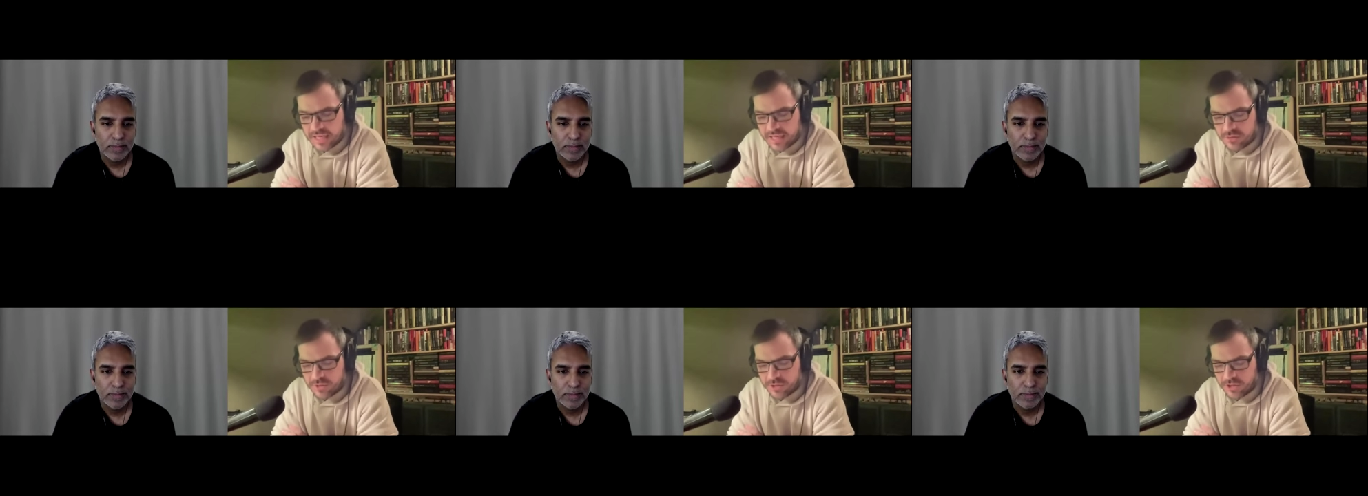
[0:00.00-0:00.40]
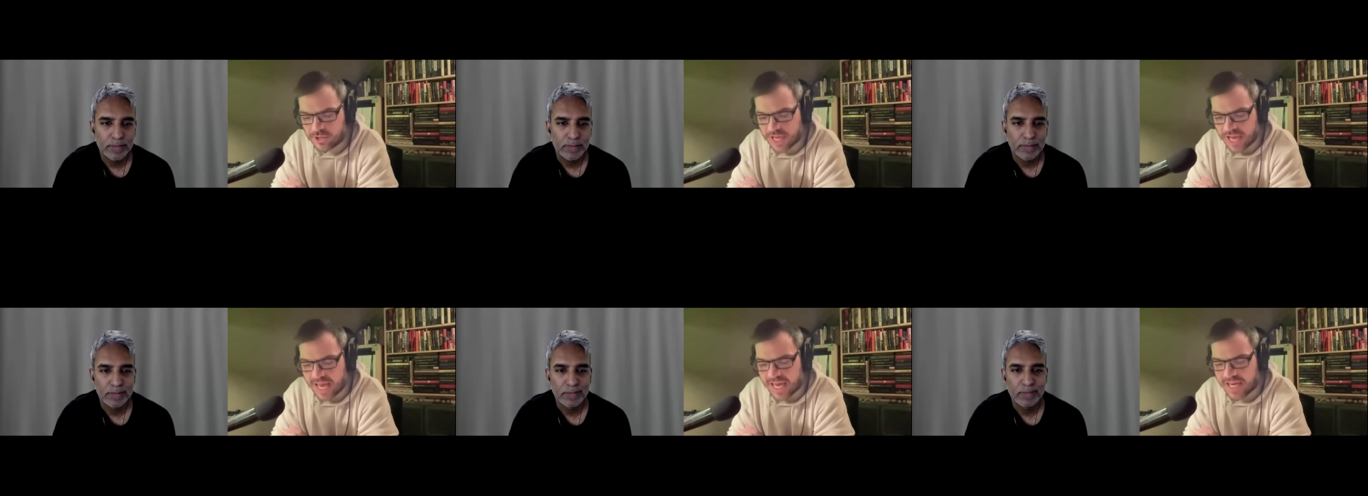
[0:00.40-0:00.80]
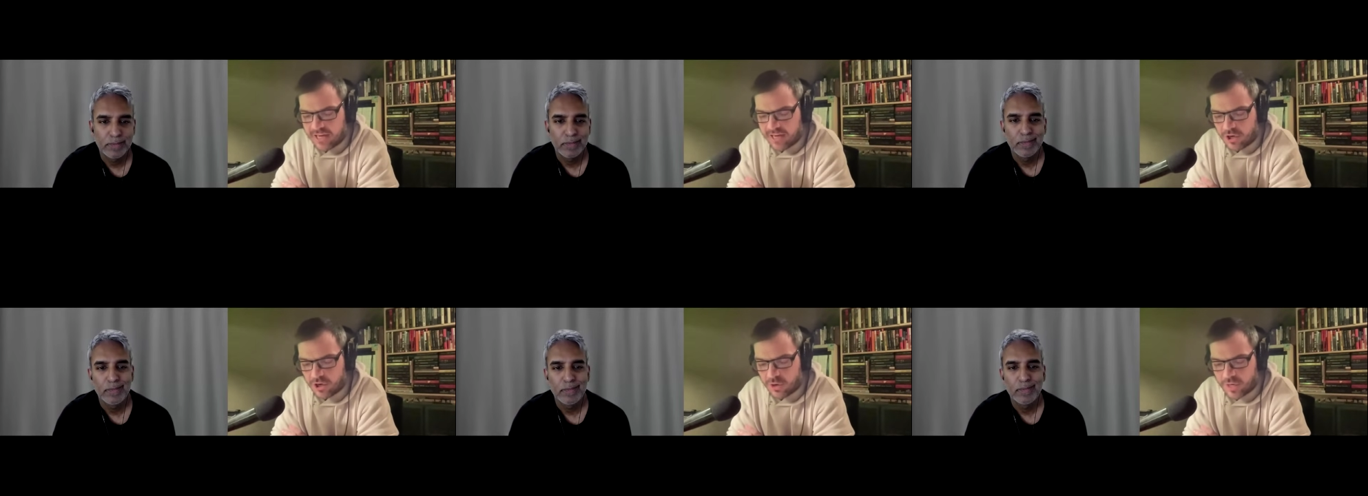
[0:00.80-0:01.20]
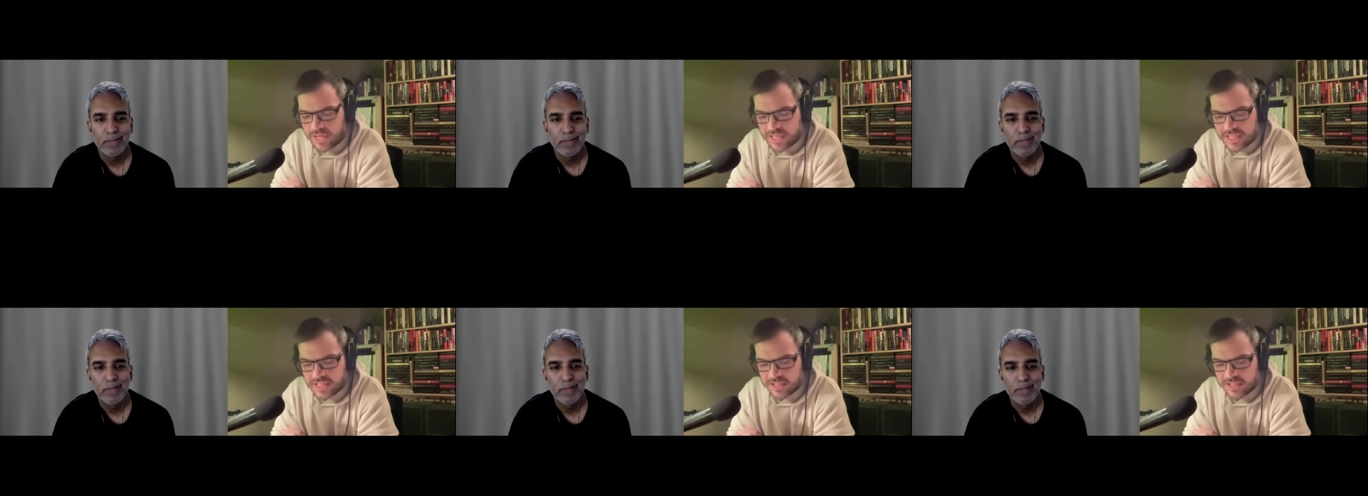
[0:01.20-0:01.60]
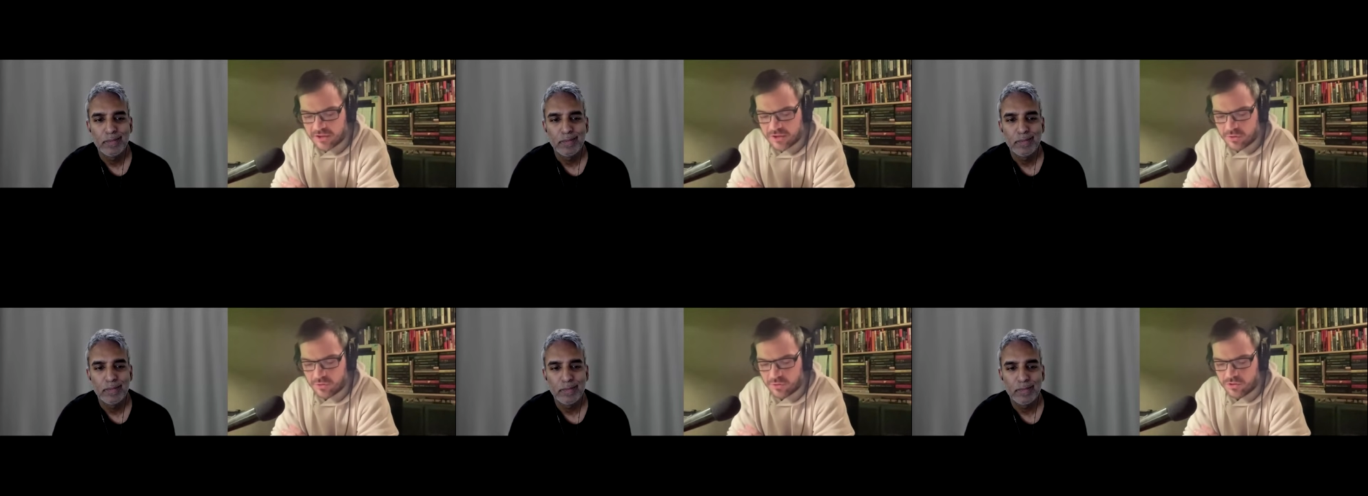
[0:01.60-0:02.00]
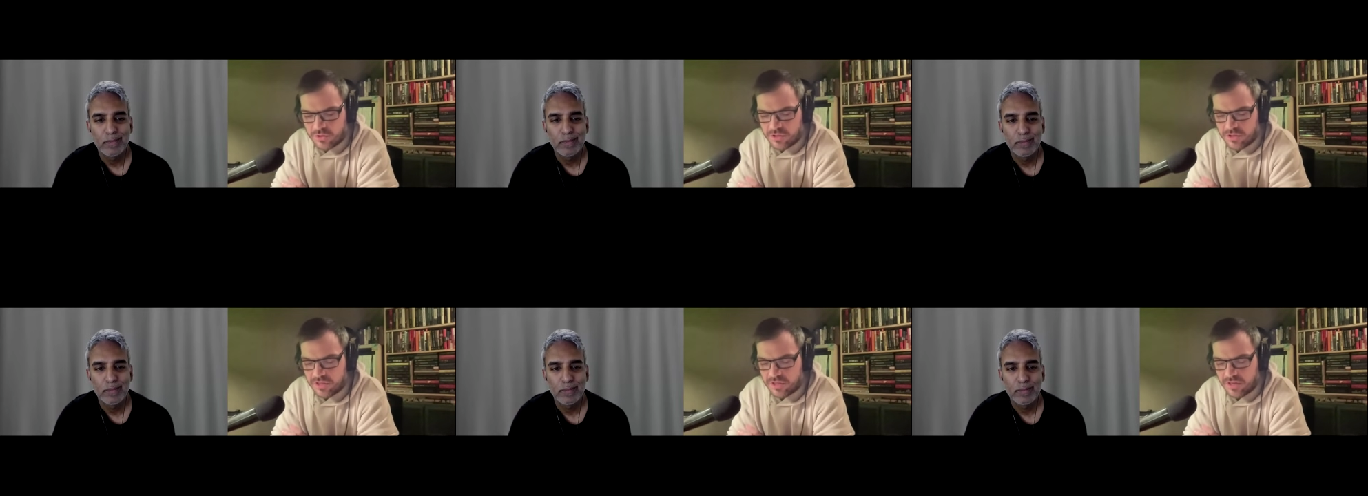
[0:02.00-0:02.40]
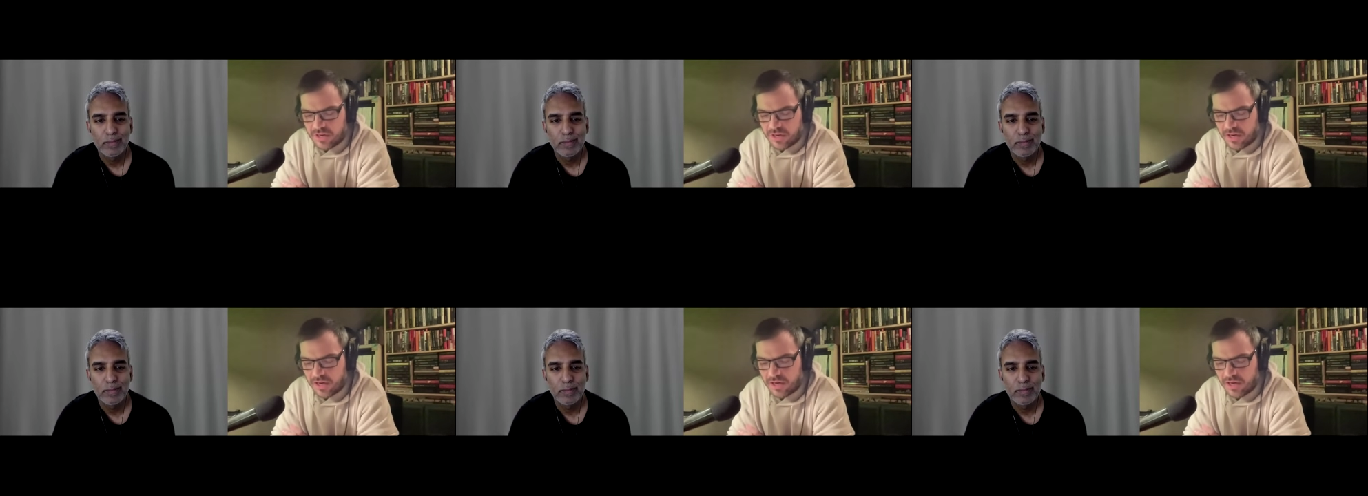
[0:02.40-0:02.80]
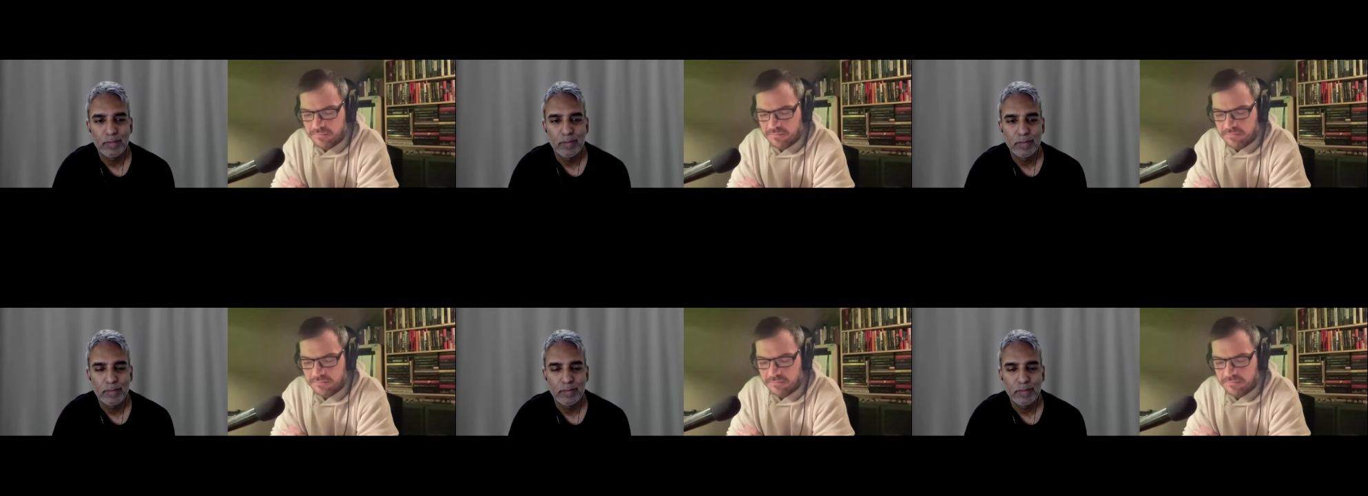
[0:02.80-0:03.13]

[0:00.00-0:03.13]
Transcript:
Speaker 1: israel can't go into those um,